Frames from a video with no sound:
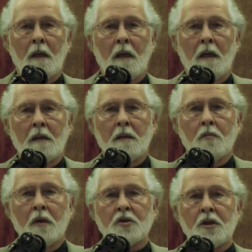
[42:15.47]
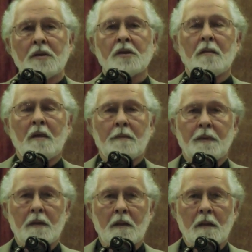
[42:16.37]
the question has come
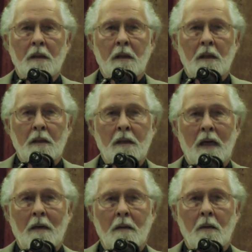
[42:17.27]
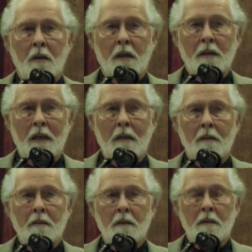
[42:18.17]
up now. All right,
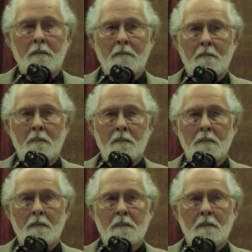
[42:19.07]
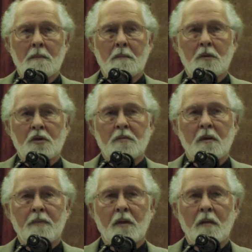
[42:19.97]
now Muslims
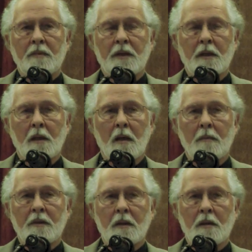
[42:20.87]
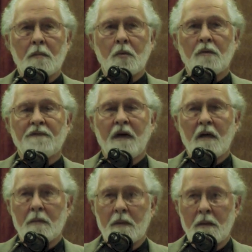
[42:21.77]
are becoming economically more
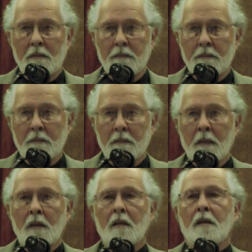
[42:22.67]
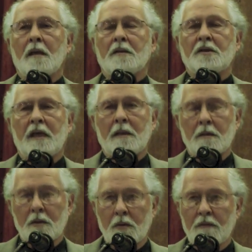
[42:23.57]
viable. They can stand
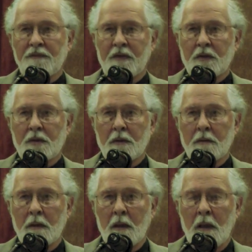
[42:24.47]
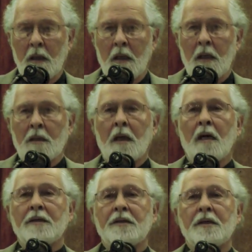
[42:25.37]
on their own feet. The
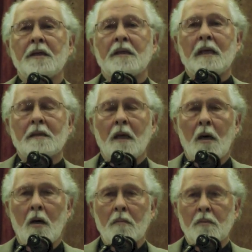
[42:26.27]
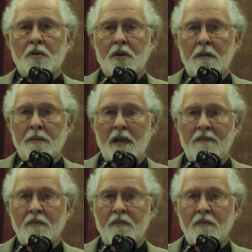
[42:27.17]
idea that all Muslim